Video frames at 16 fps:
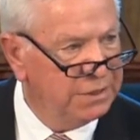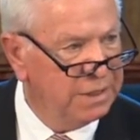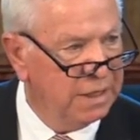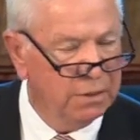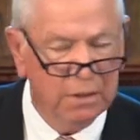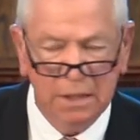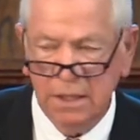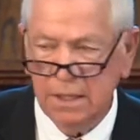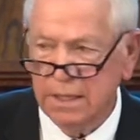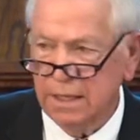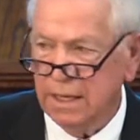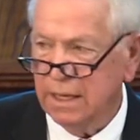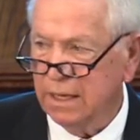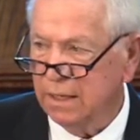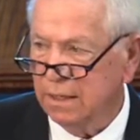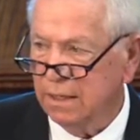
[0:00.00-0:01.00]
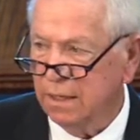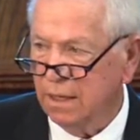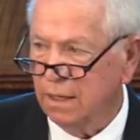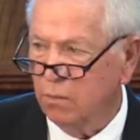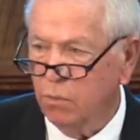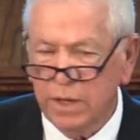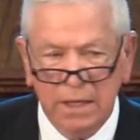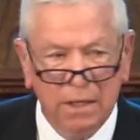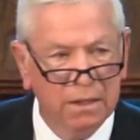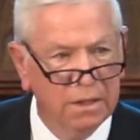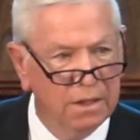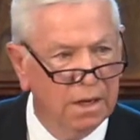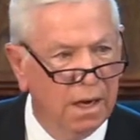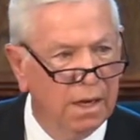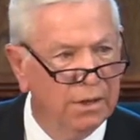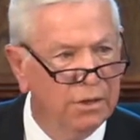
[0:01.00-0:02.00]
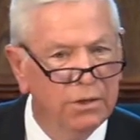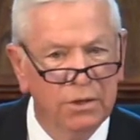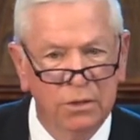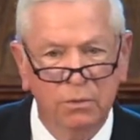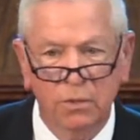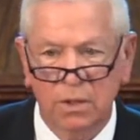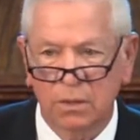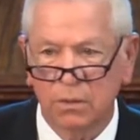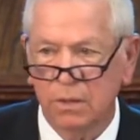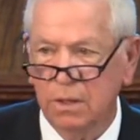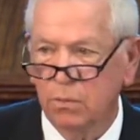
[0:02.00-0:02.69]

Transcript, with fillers: And, and uh, we could not do what,